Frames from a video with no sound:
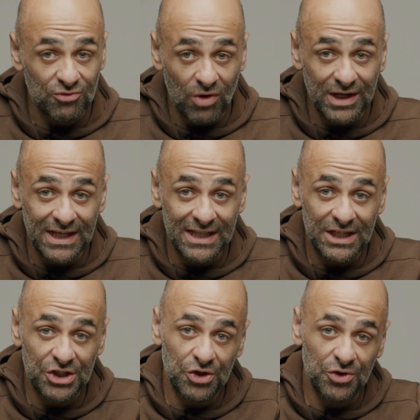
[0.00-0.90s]
as running in
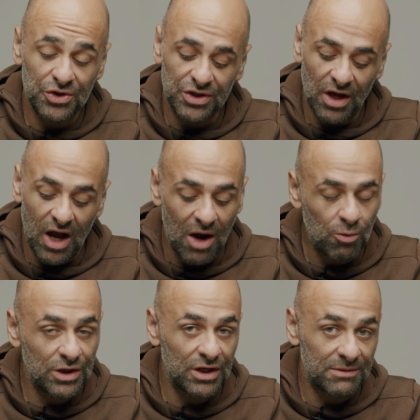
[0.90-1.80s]
these shoes, I
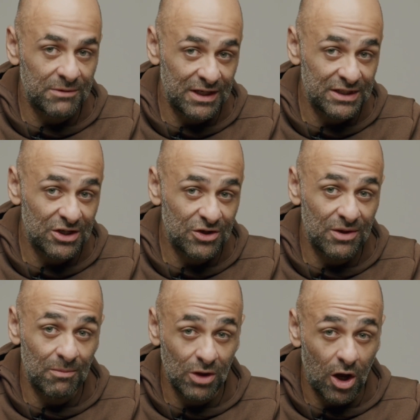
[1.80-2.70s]
wouldn't consider
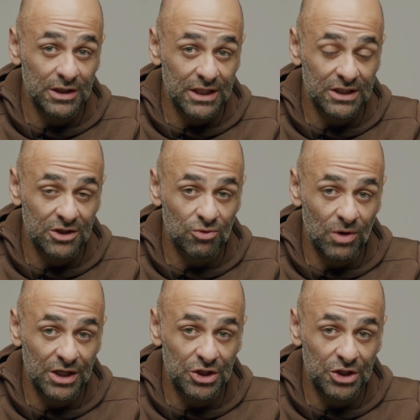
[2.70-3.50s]
them long distance running